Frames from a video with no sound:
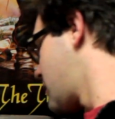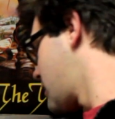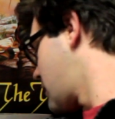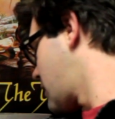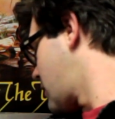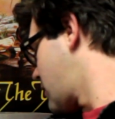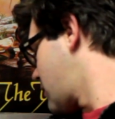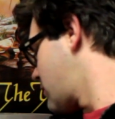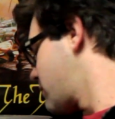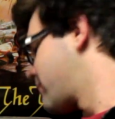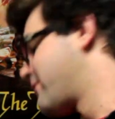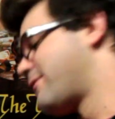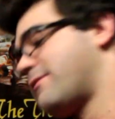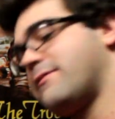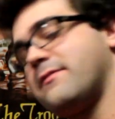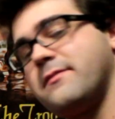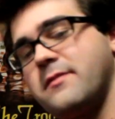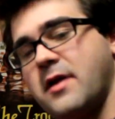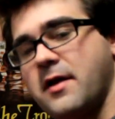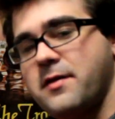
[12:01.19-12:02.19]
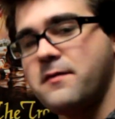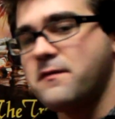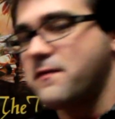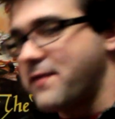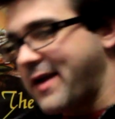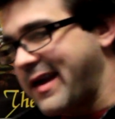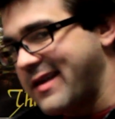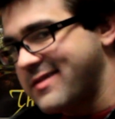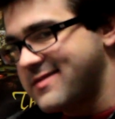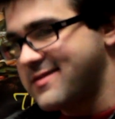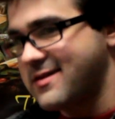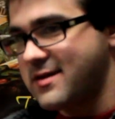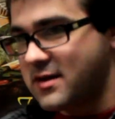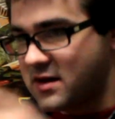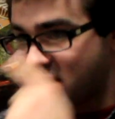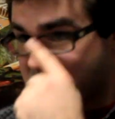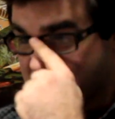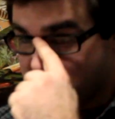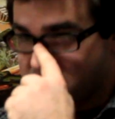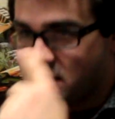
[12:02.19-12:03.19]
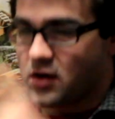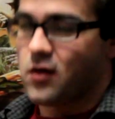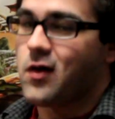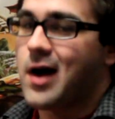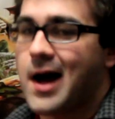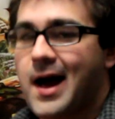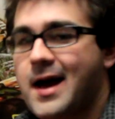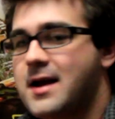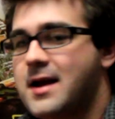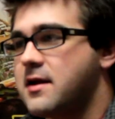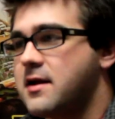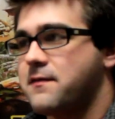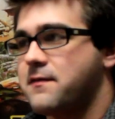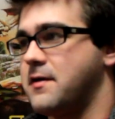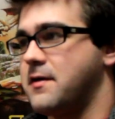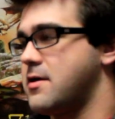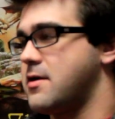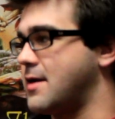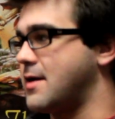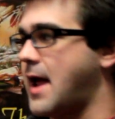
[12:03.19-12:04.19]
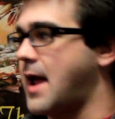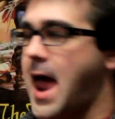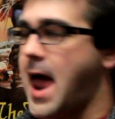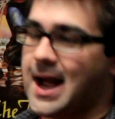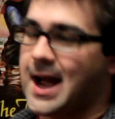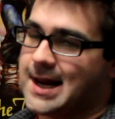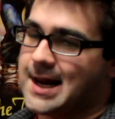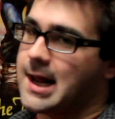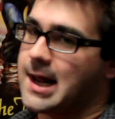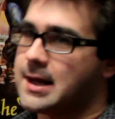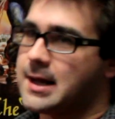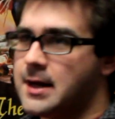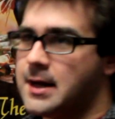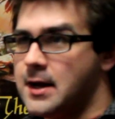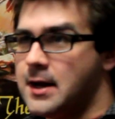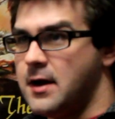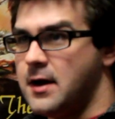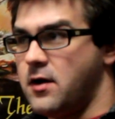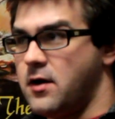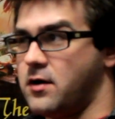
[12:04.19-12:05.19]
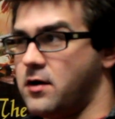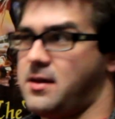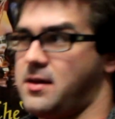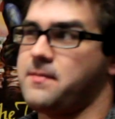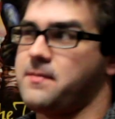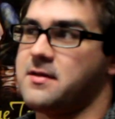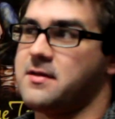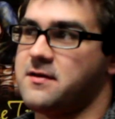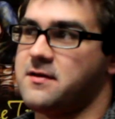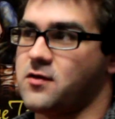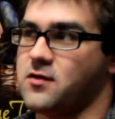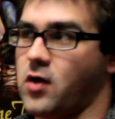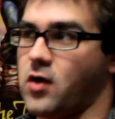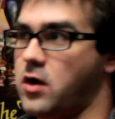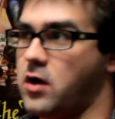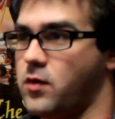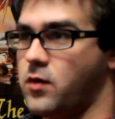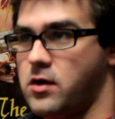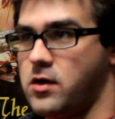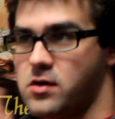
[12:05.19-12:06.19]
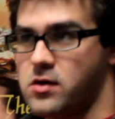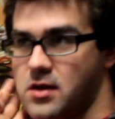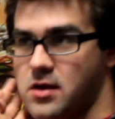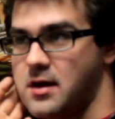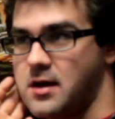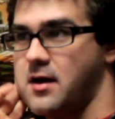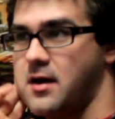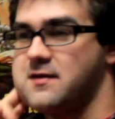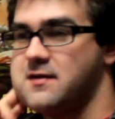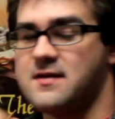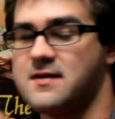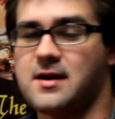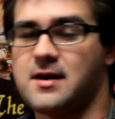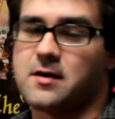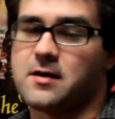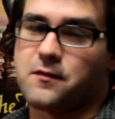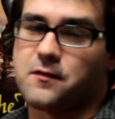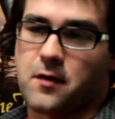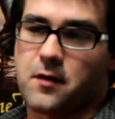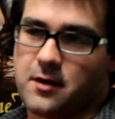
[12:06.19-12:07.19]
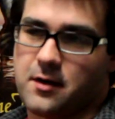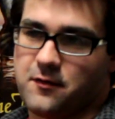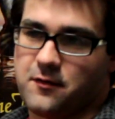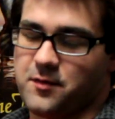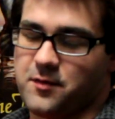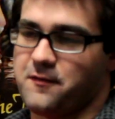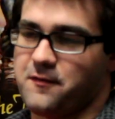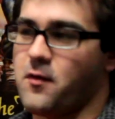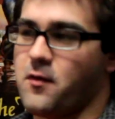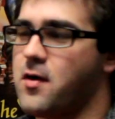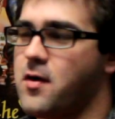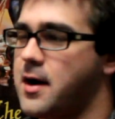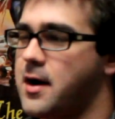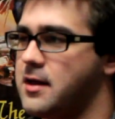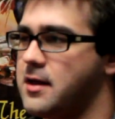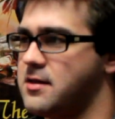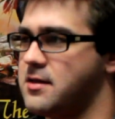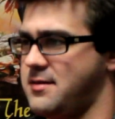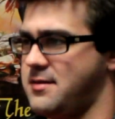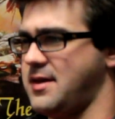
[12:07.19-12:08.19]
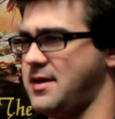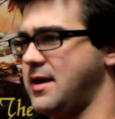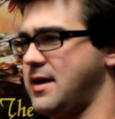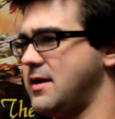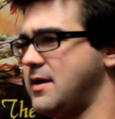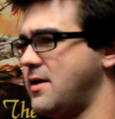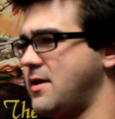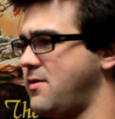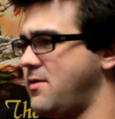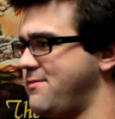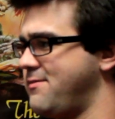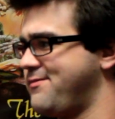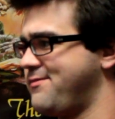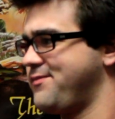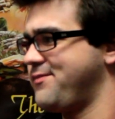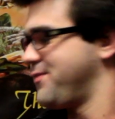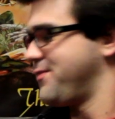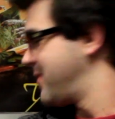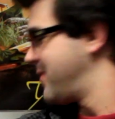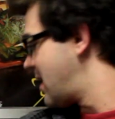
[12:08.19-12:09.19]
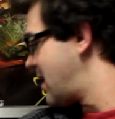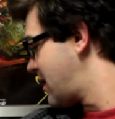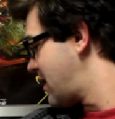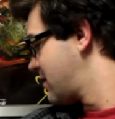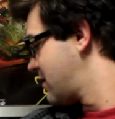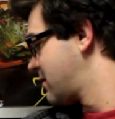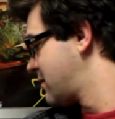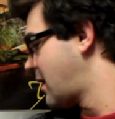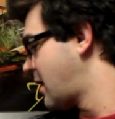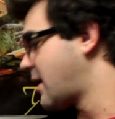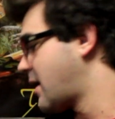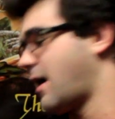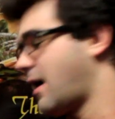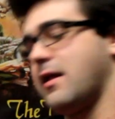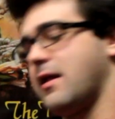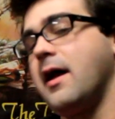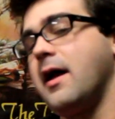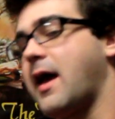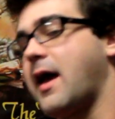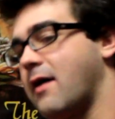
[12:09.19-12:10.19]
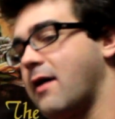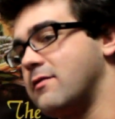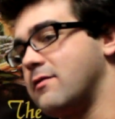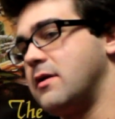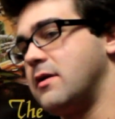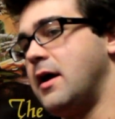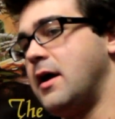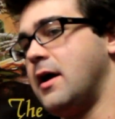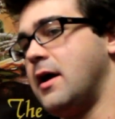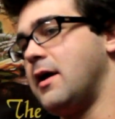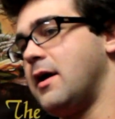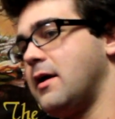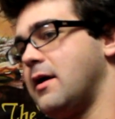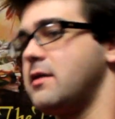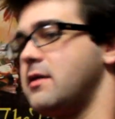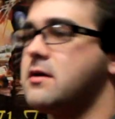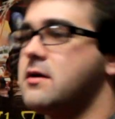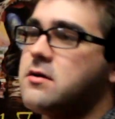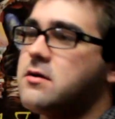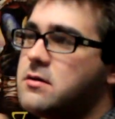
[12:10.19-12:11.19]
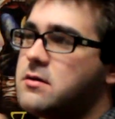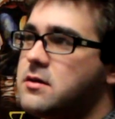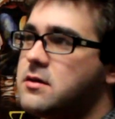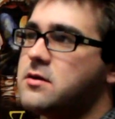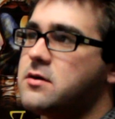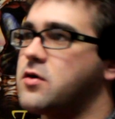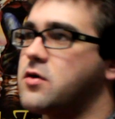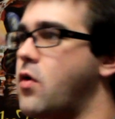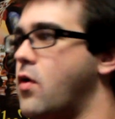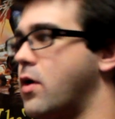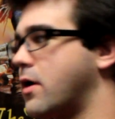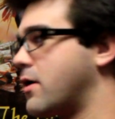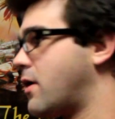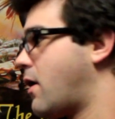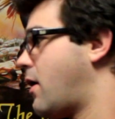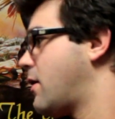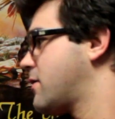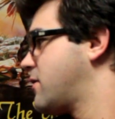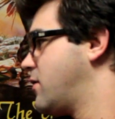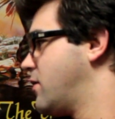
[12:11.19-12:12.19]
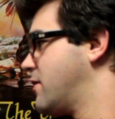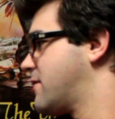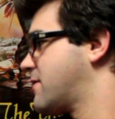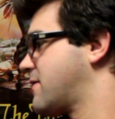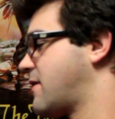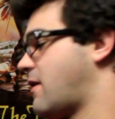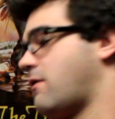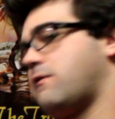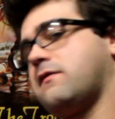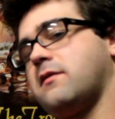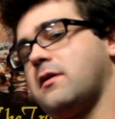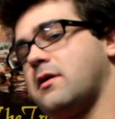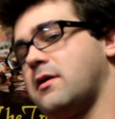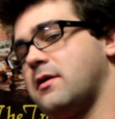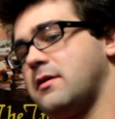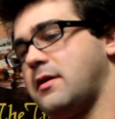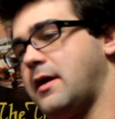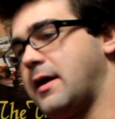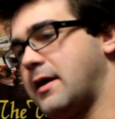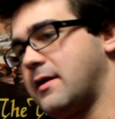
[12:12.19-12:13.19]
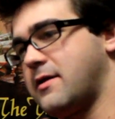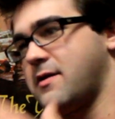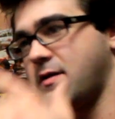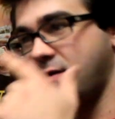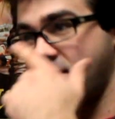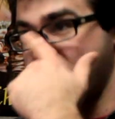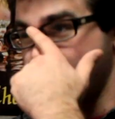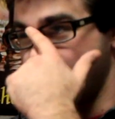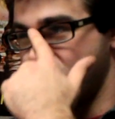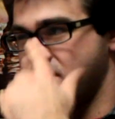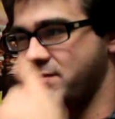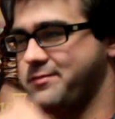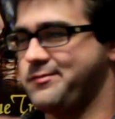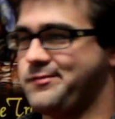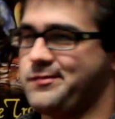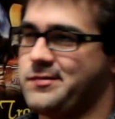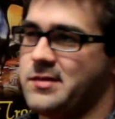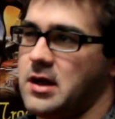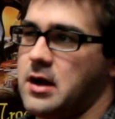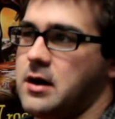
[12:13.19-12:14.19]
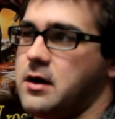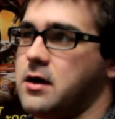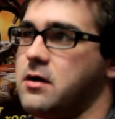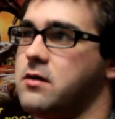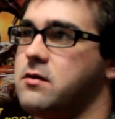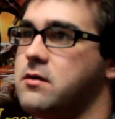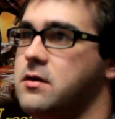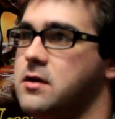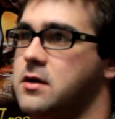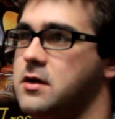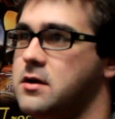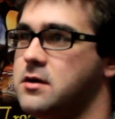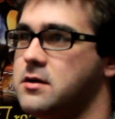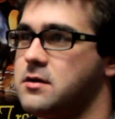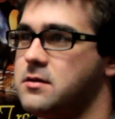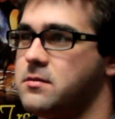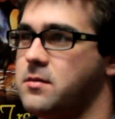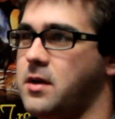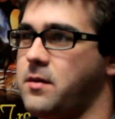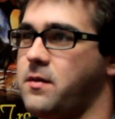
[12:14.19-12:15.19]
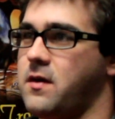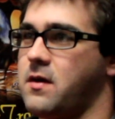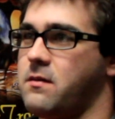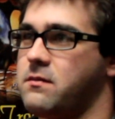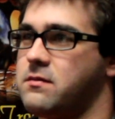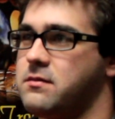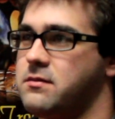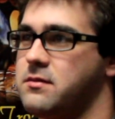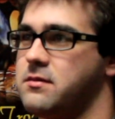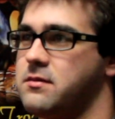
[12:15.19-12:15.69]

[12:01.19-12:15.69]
you know, nothing fancy, no high definition. I had it hooked up to the screen we usually are sitting in front of before, and it's just like, you know, I kind of like having a little corner all to itself here. Like, it's just, I don't know, maybe I'm